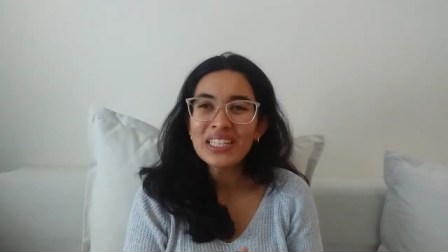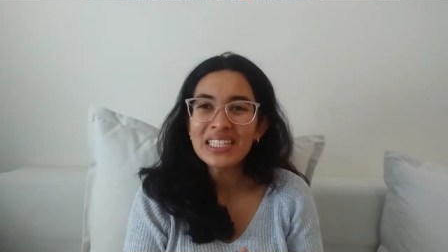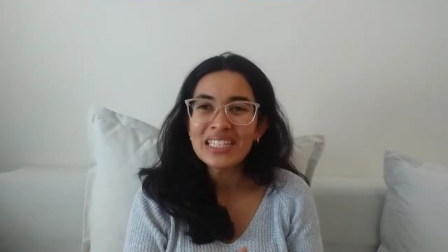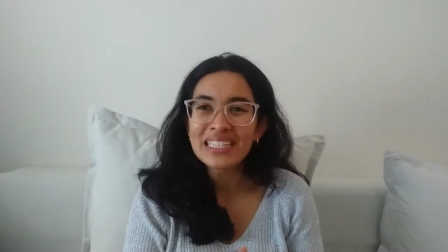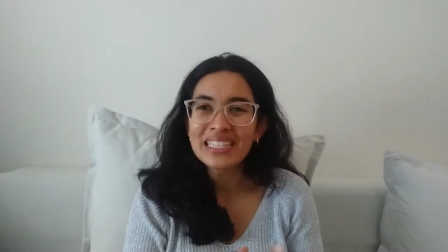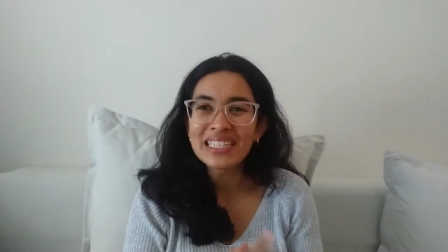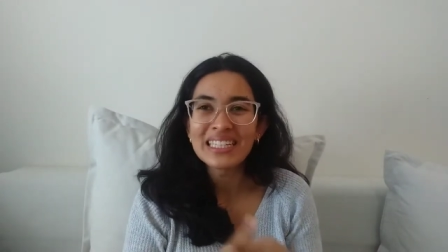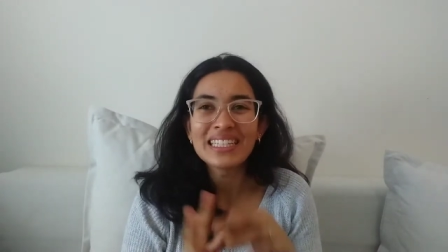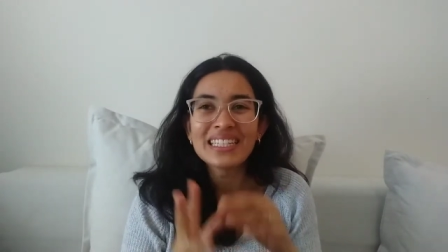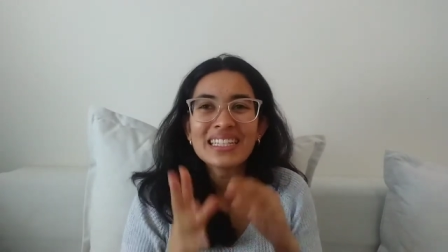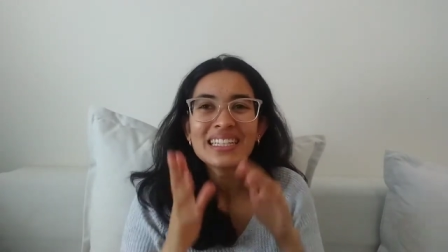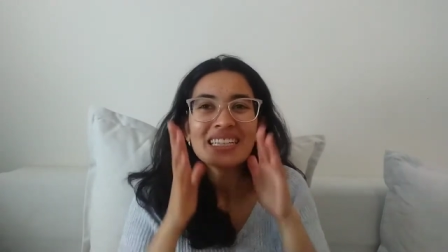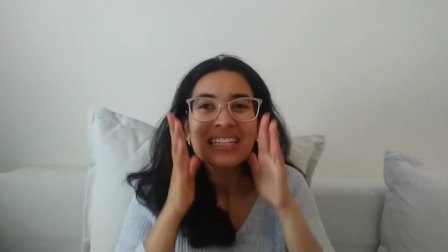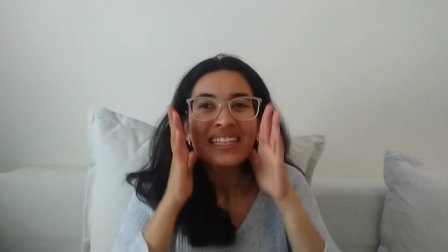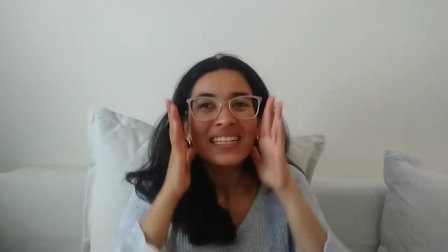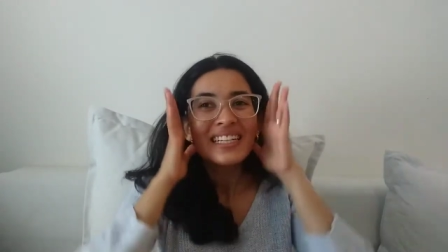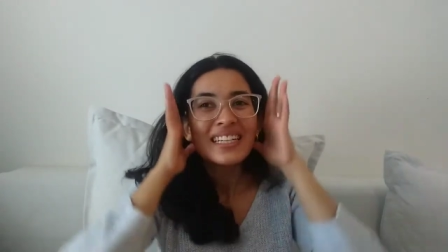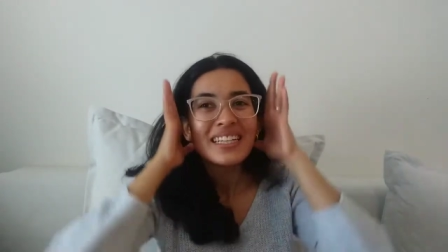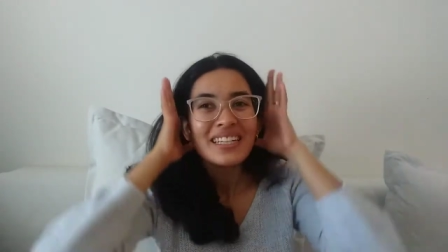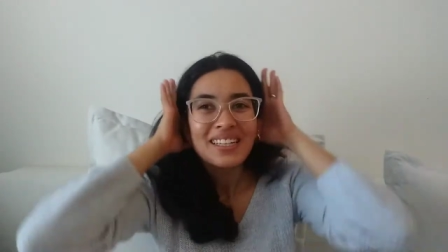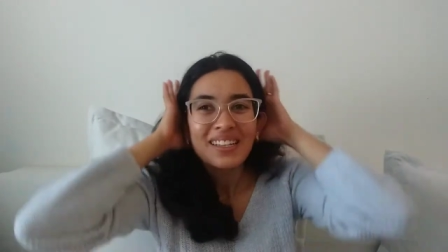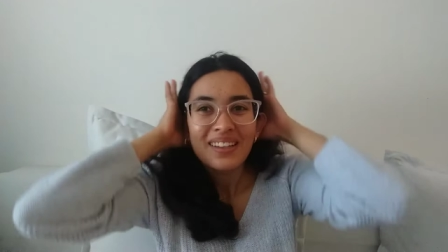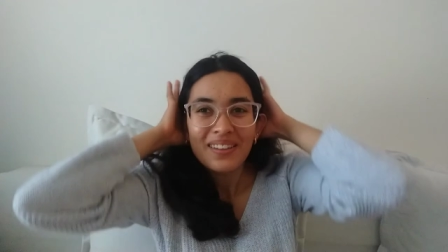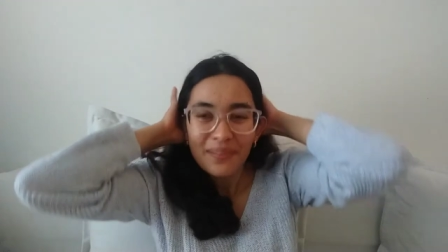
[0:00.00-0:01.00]
it,
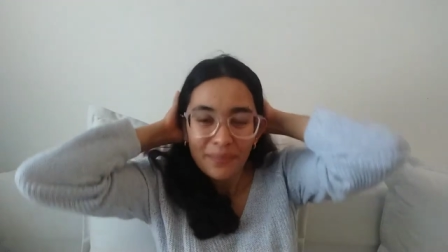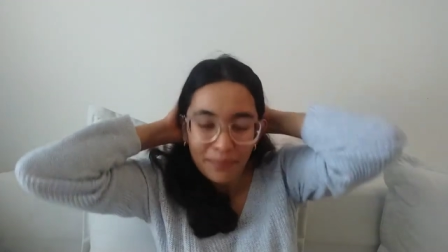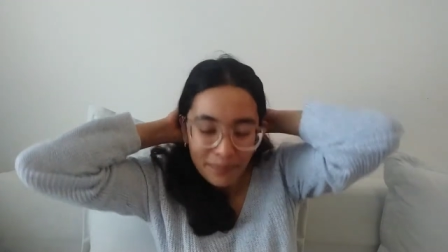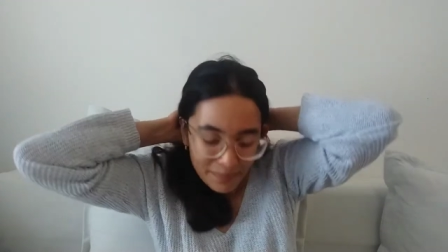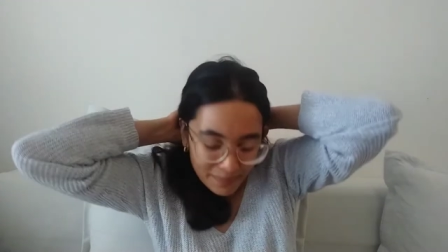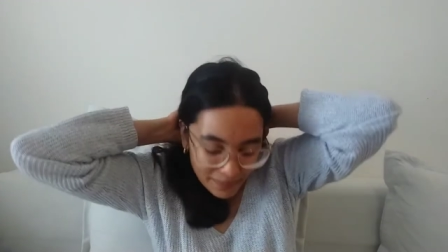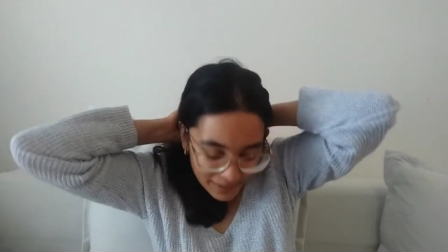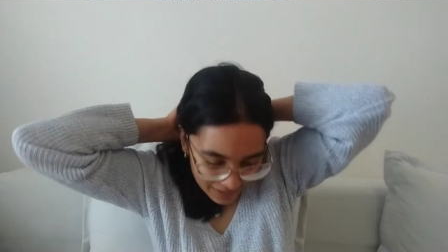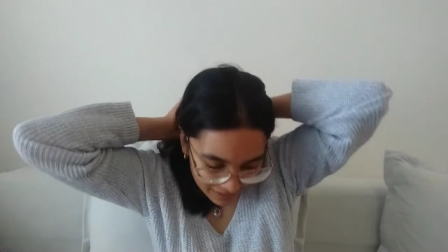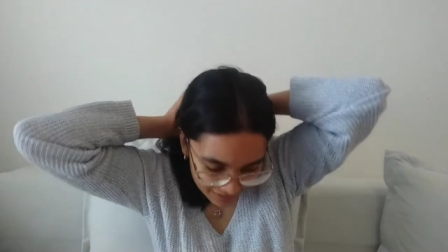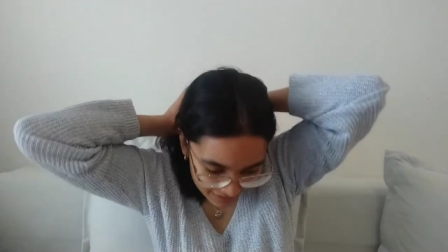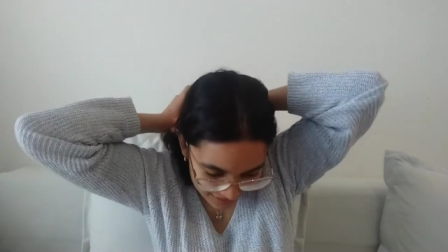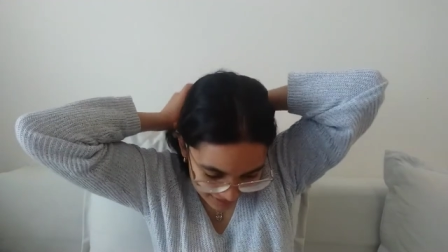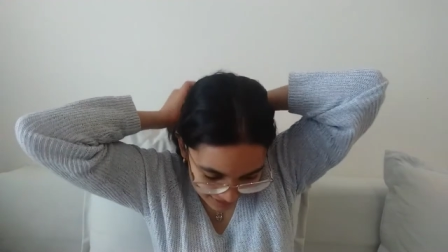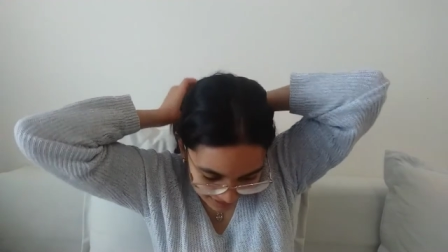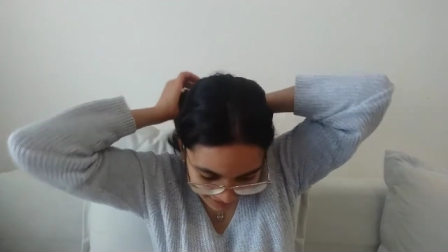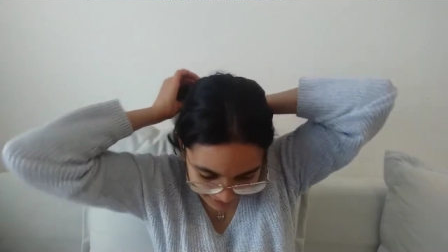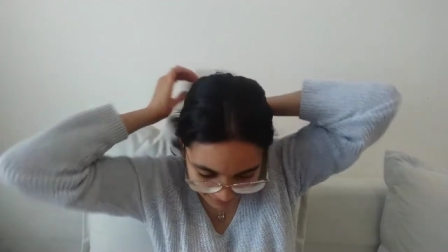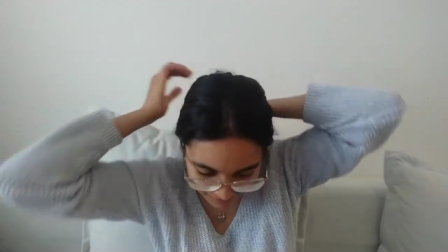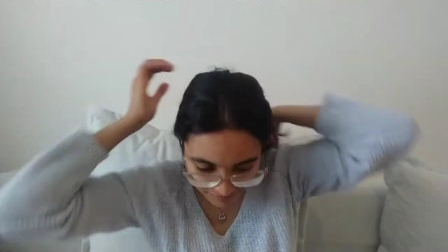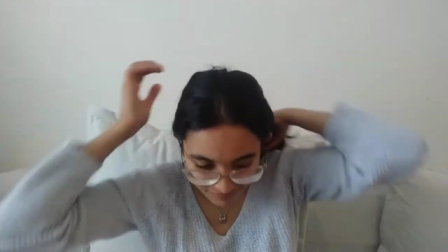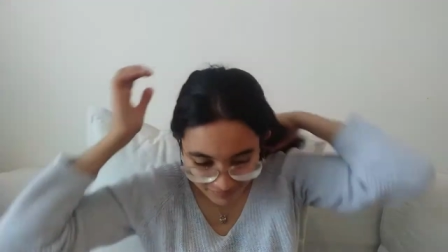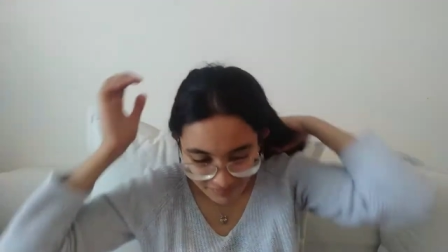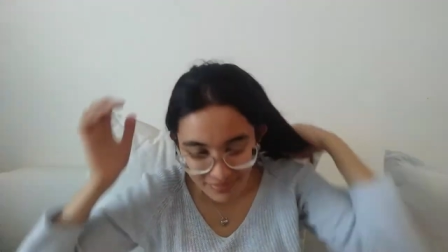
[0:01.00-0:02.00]
but
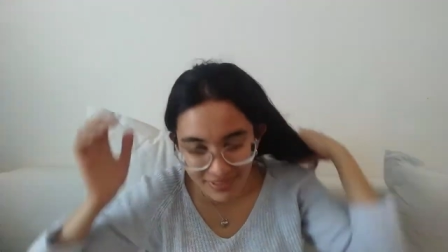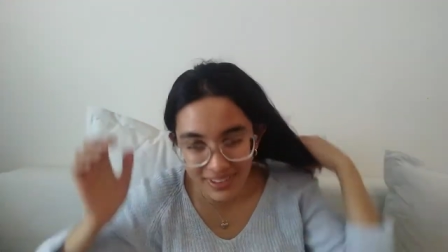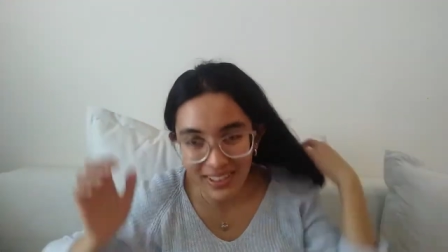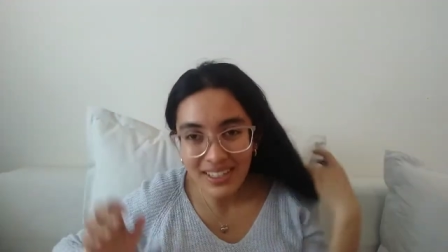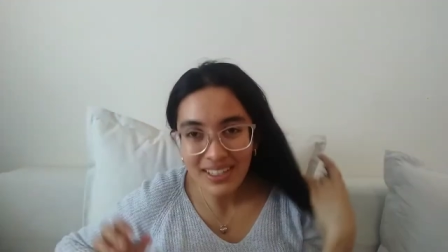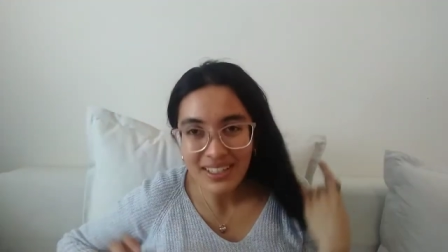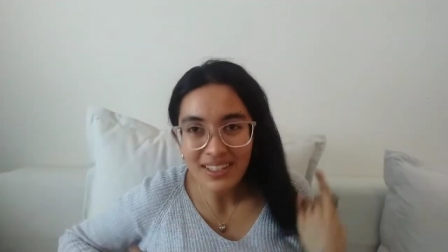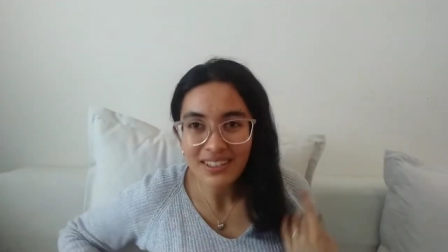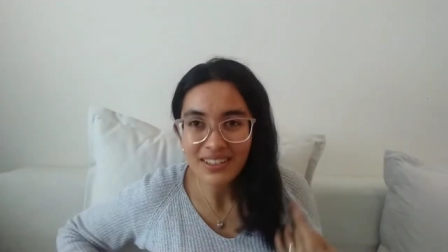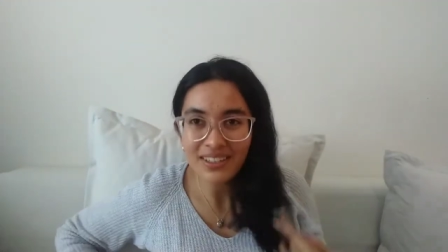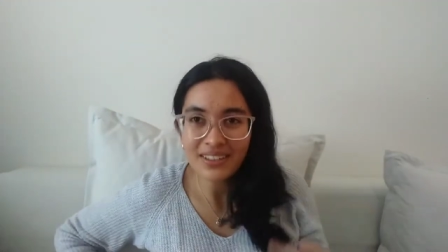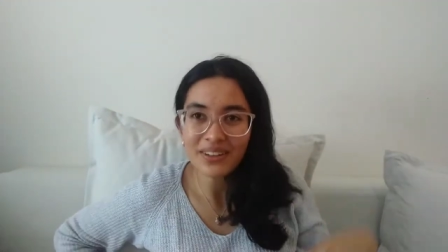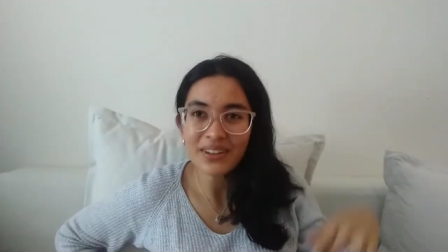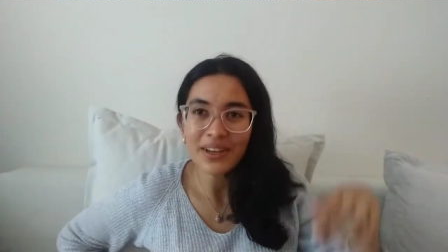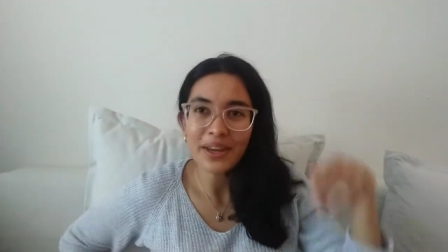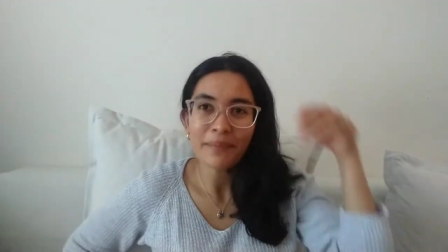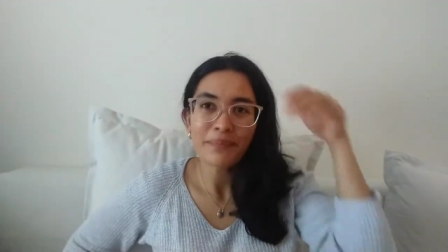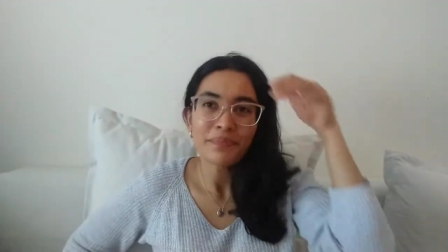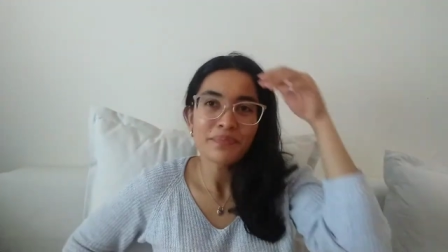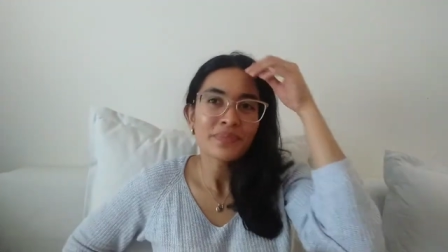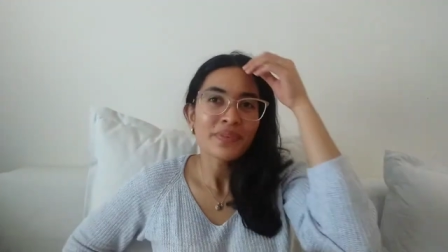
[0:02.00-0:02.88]
okay,